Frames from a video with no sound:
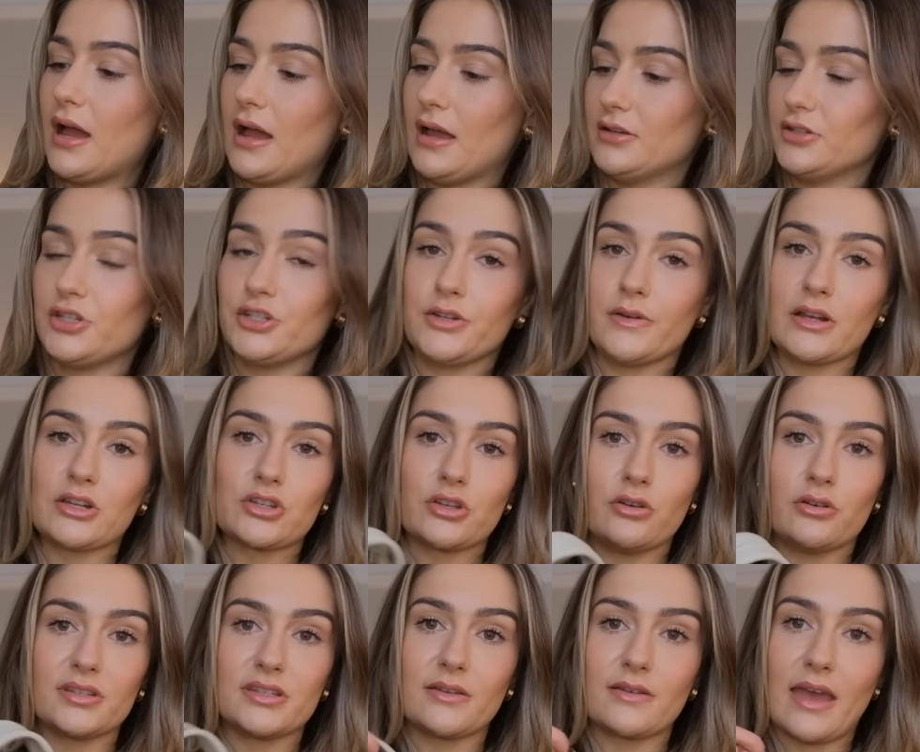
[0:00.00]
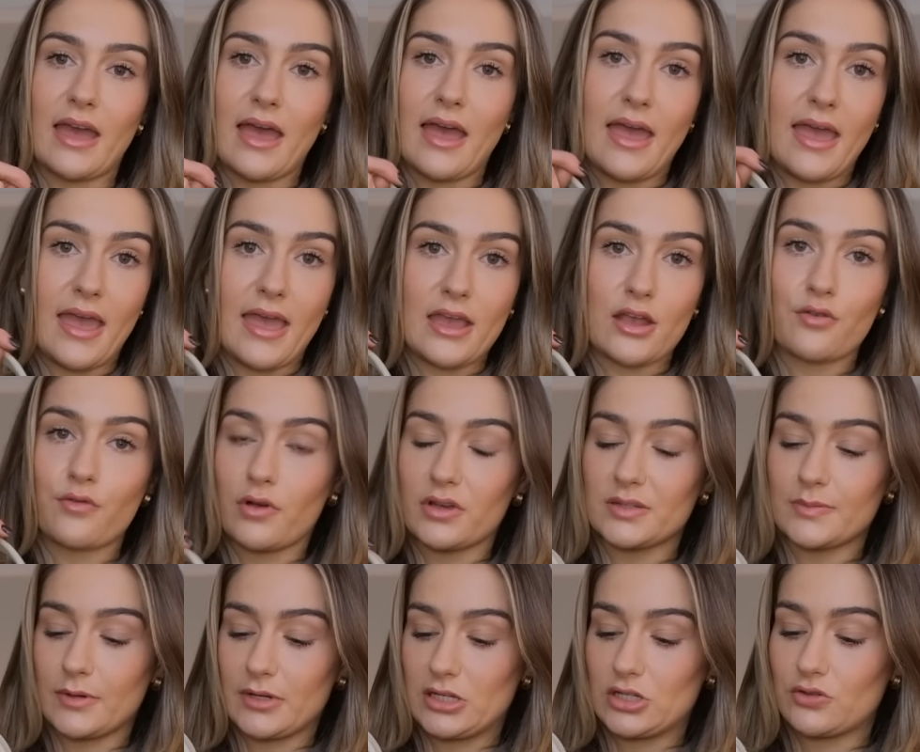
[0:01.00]
And you do actually also get a
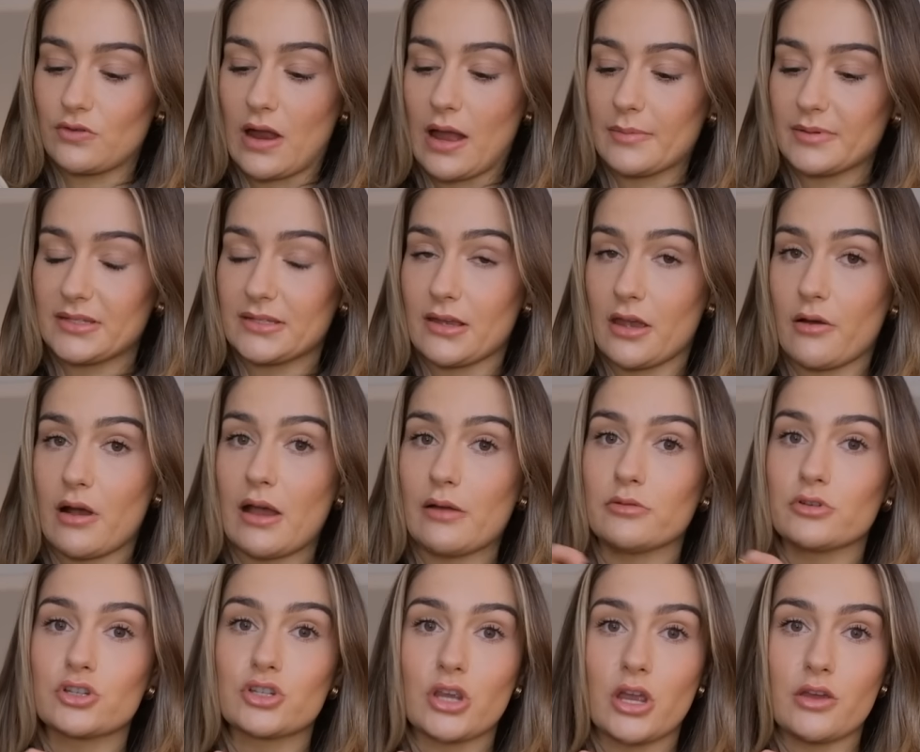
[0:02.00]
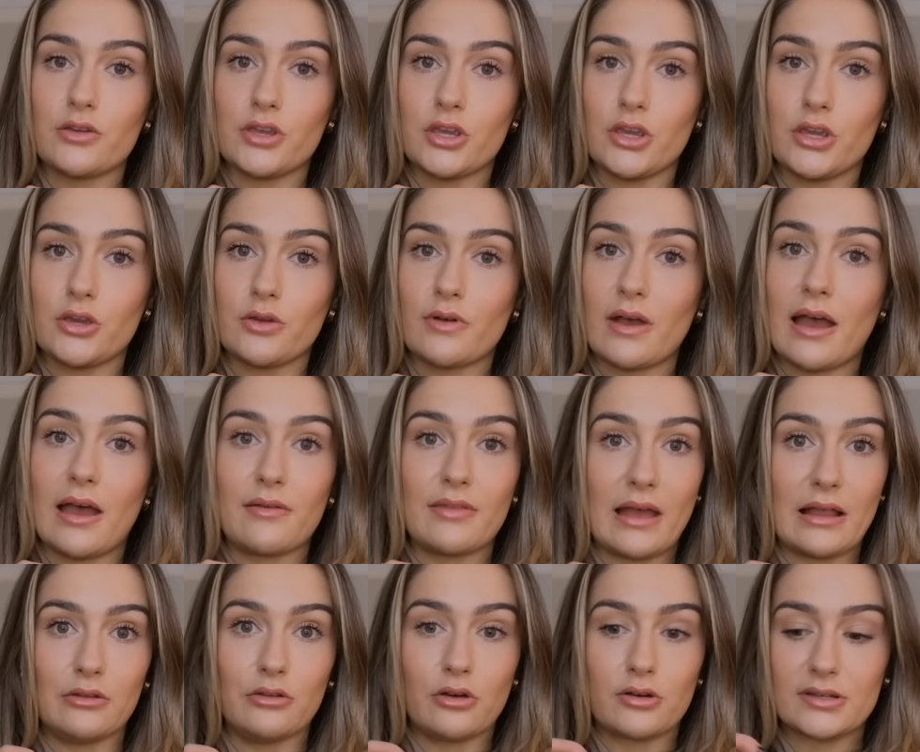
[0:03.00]
crossbody strap, so I will show you how
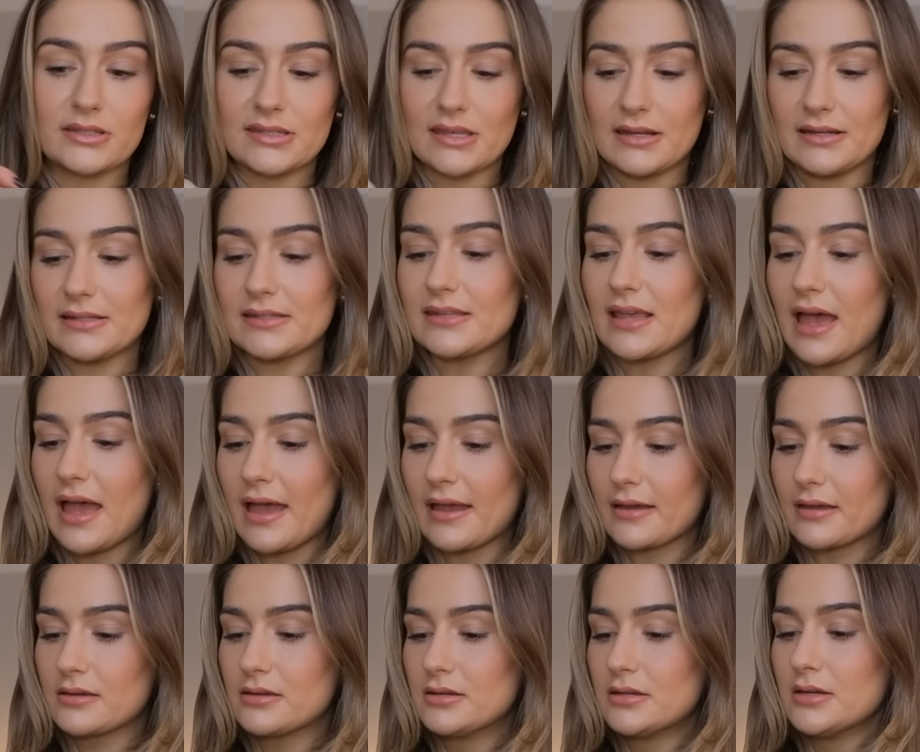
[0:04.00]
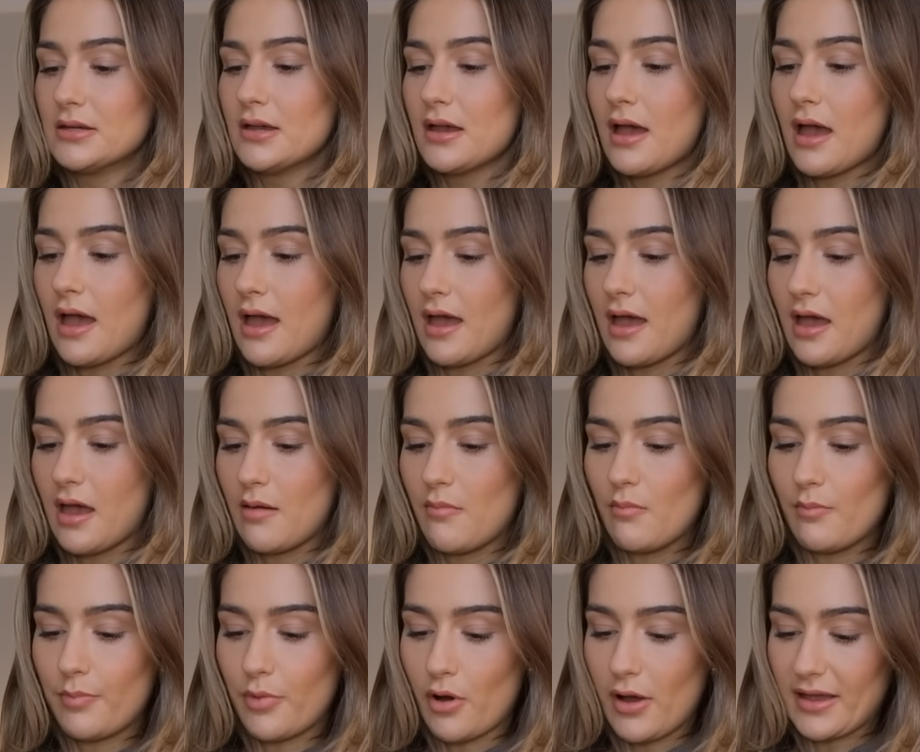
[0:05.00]
that looks in a sec.
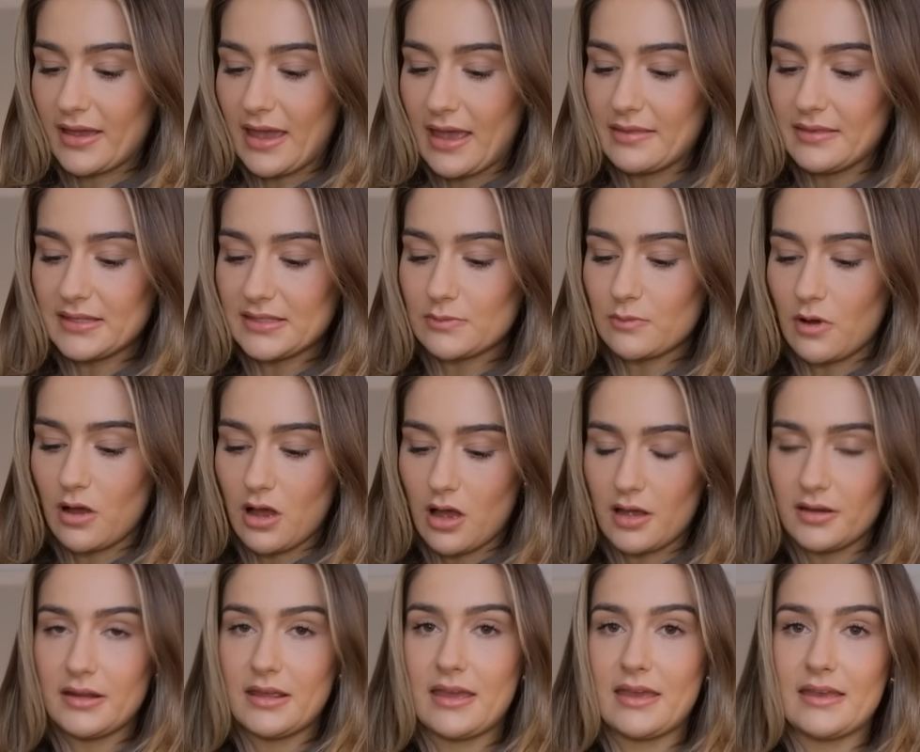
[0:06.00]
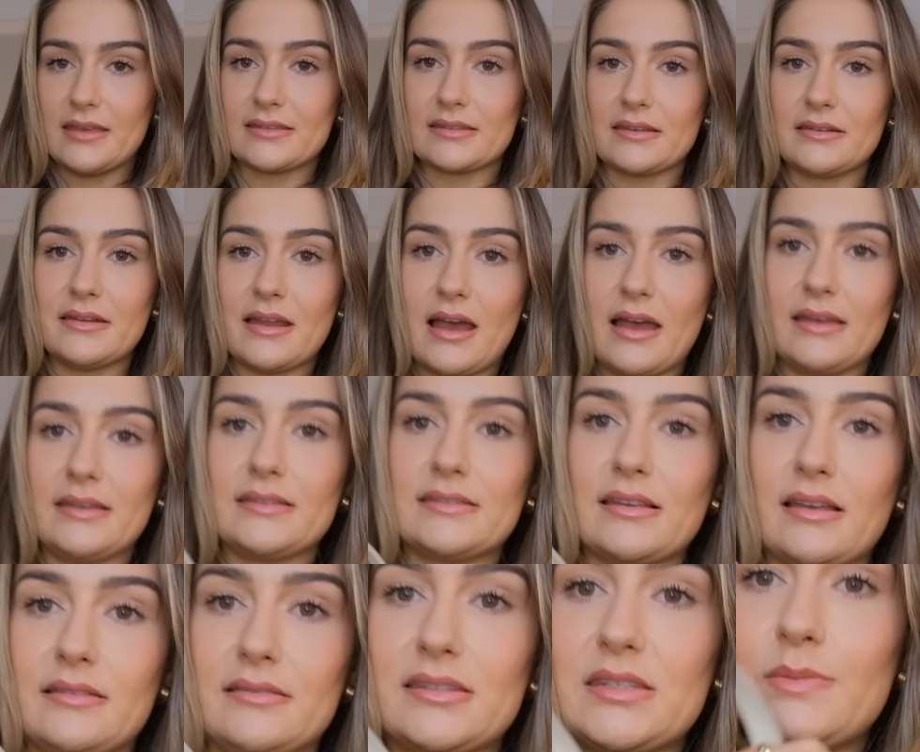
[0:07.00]
But again, this one is nice
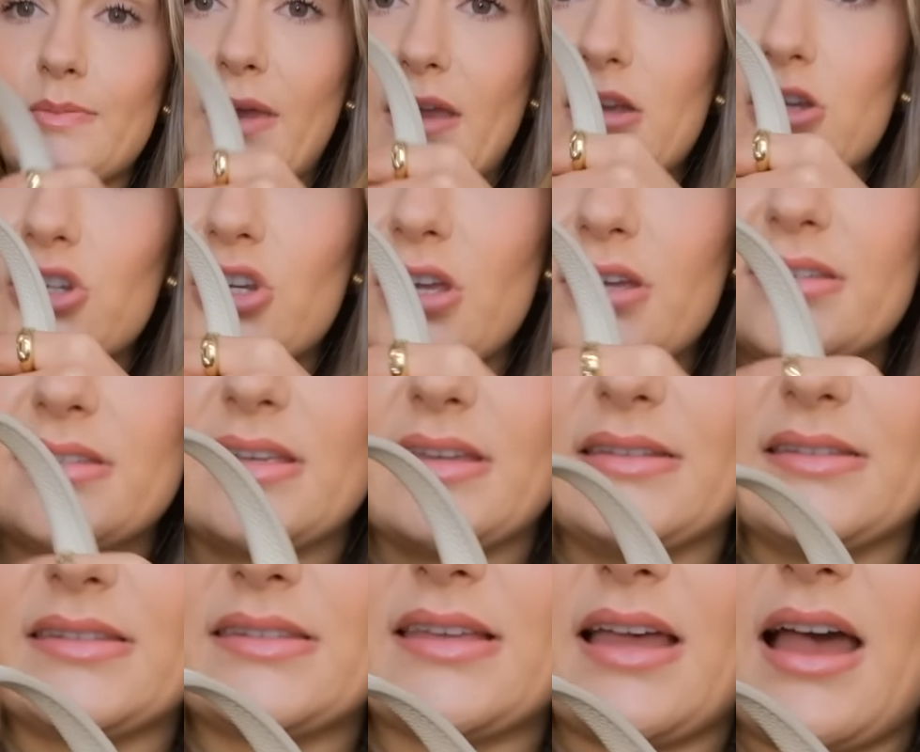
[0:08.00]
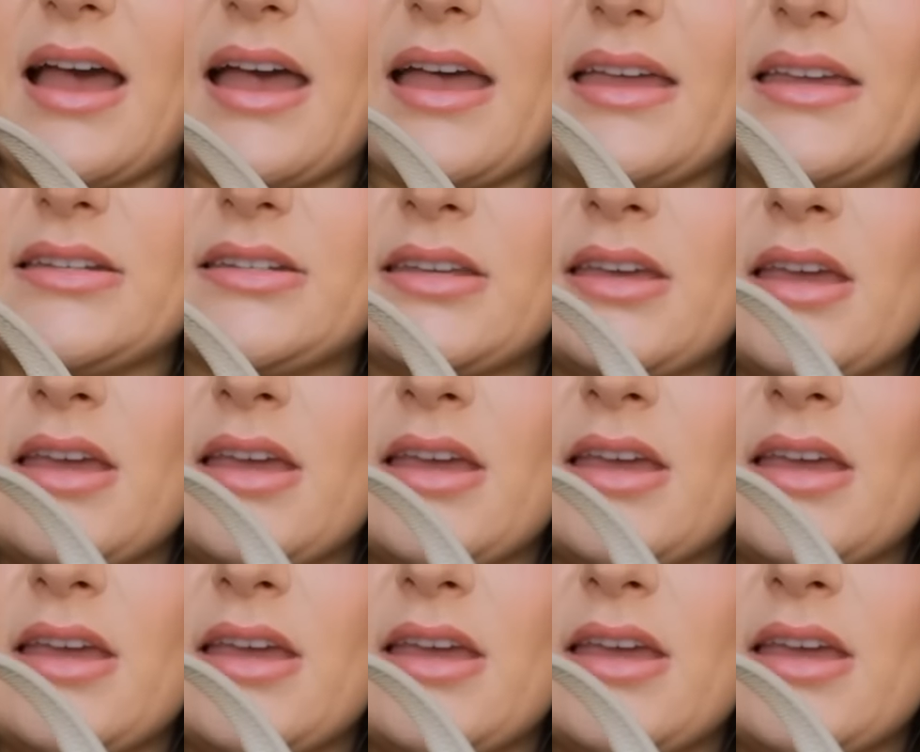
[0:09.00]
and spacious inside.